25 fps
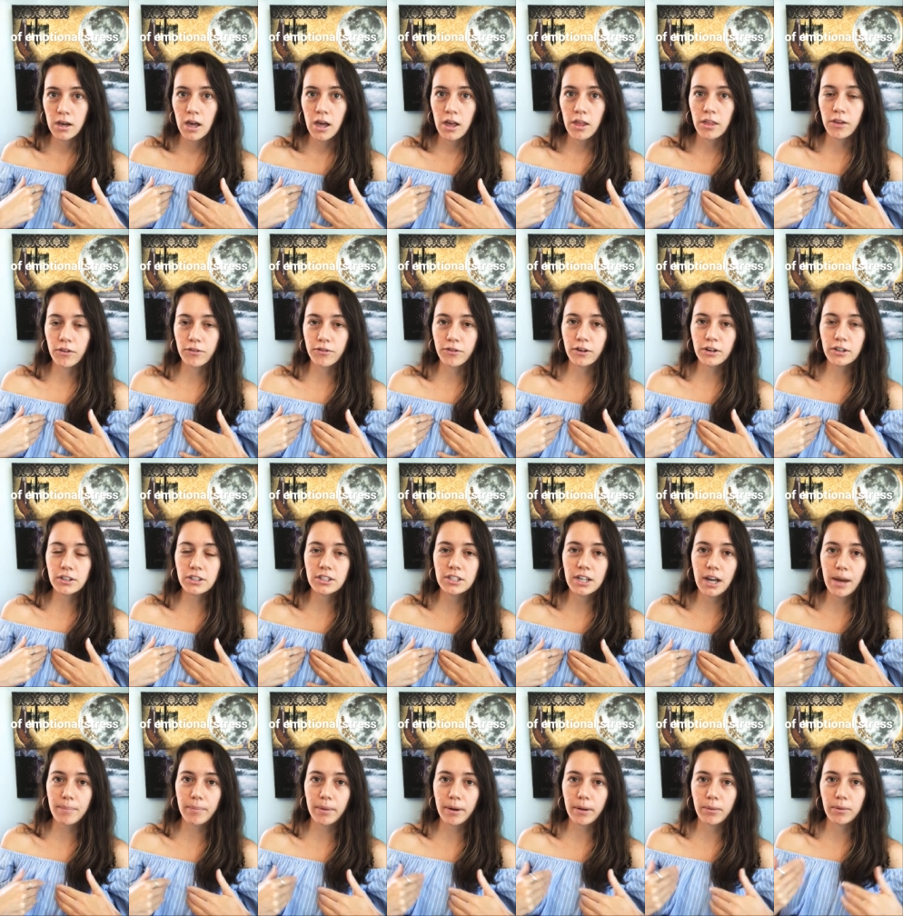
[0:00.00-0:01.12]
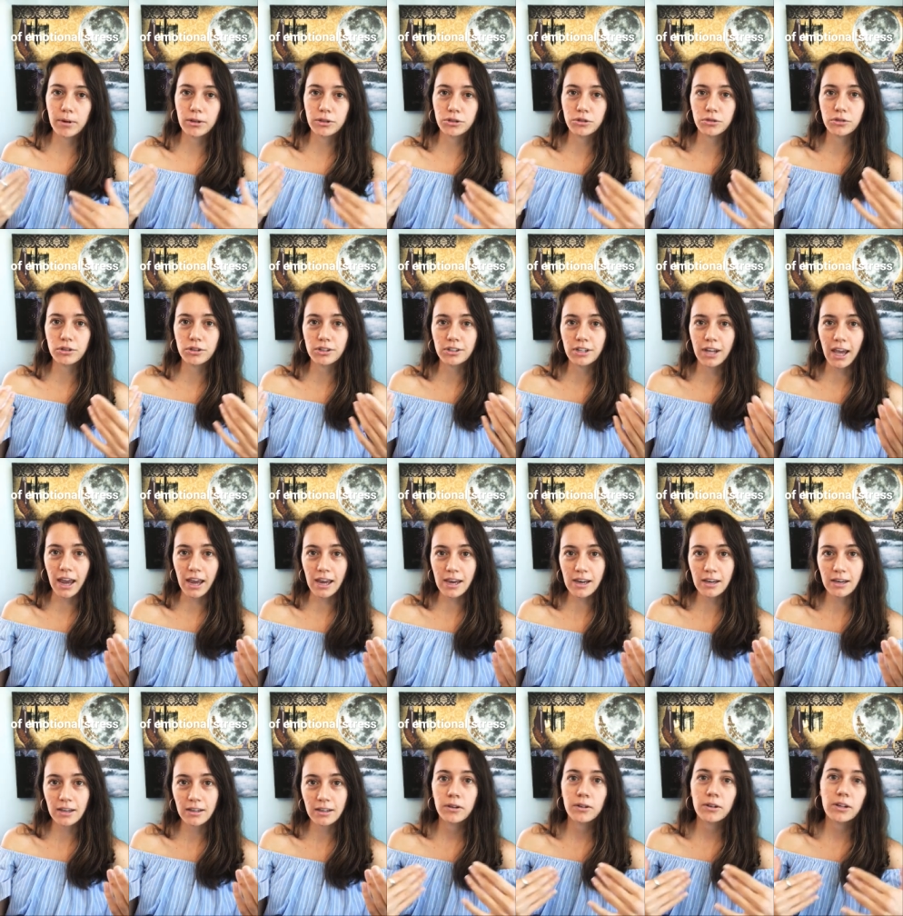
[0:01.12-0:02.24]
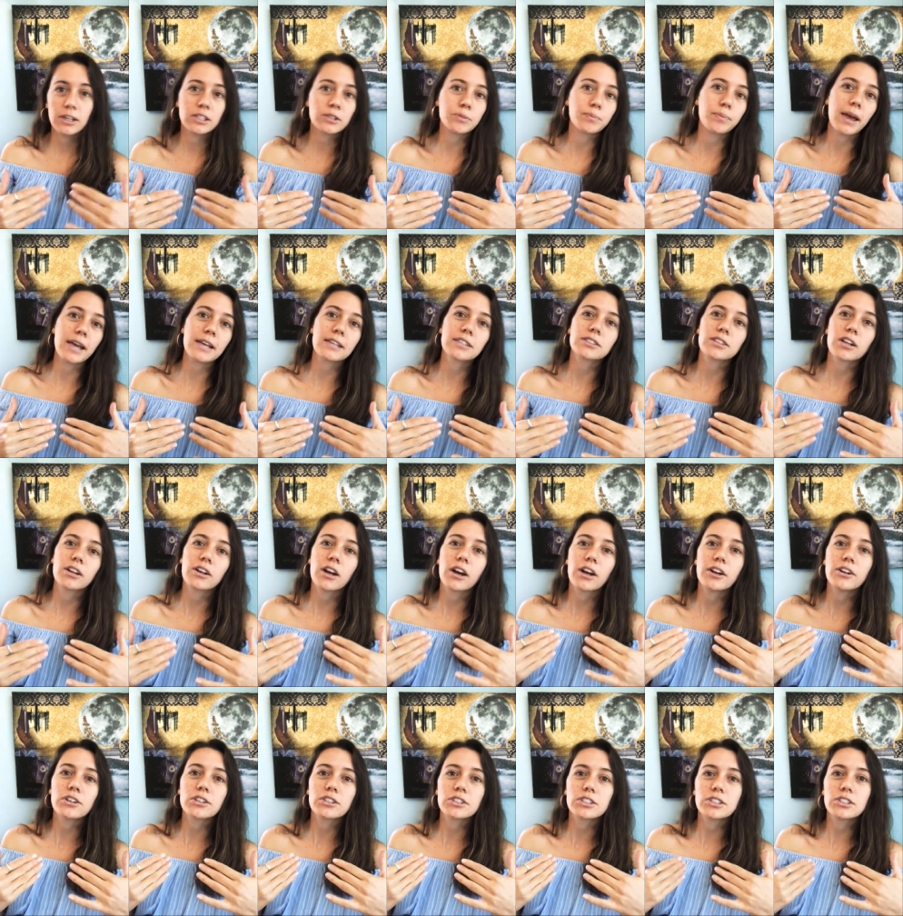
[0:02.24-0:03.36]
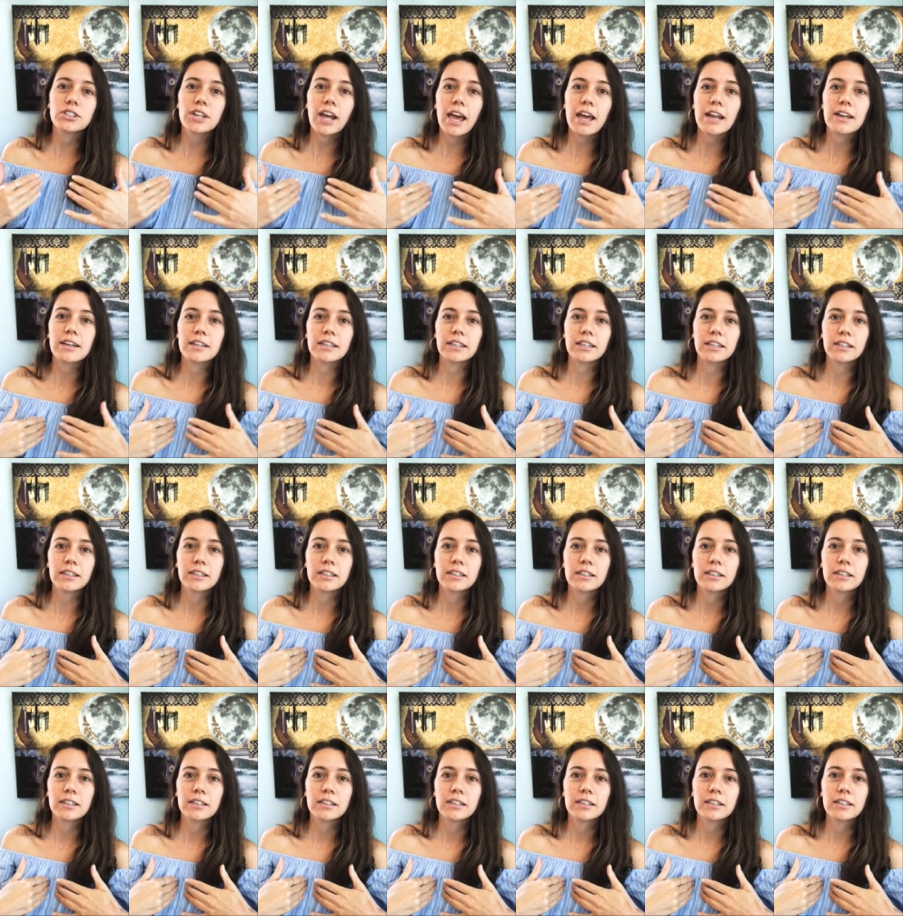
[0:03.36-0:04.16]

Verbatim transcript: The first step I want you to take is based on understanding